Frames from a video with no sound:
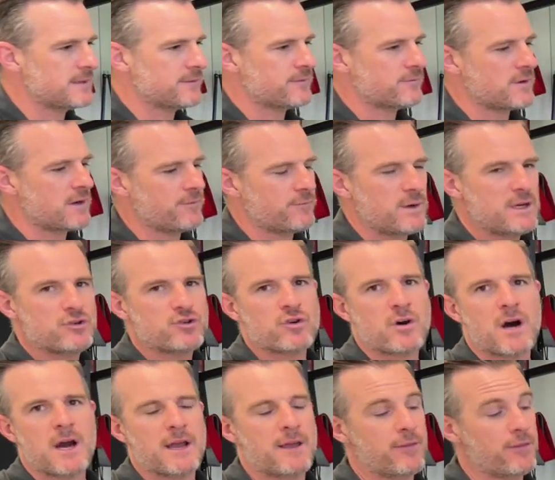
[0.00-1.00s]
left and right. If we
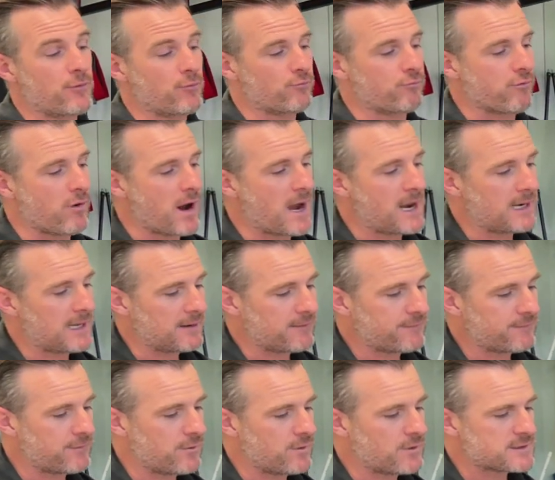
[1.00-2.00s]
try the right leg
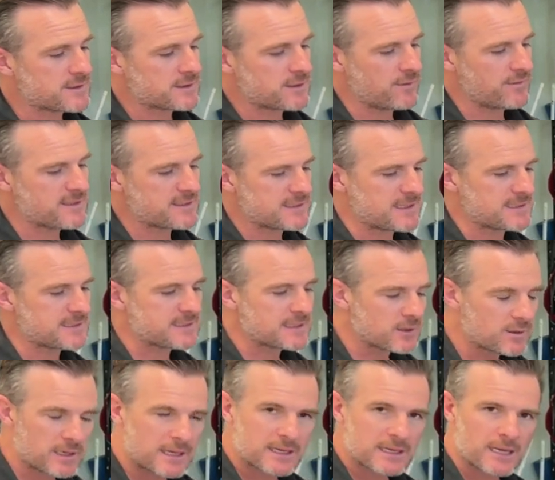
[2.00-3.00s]
first, so this is a
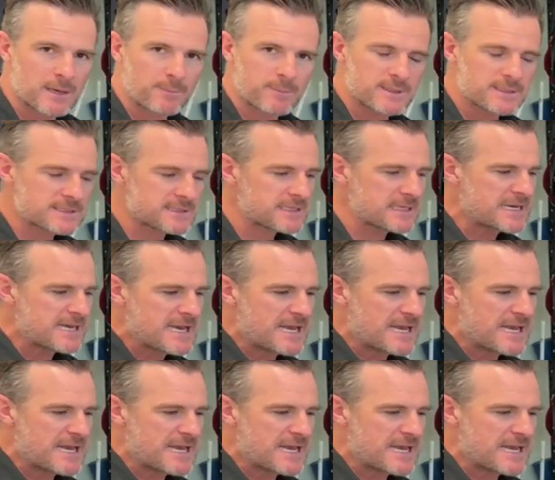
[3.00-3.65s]
single leg compass.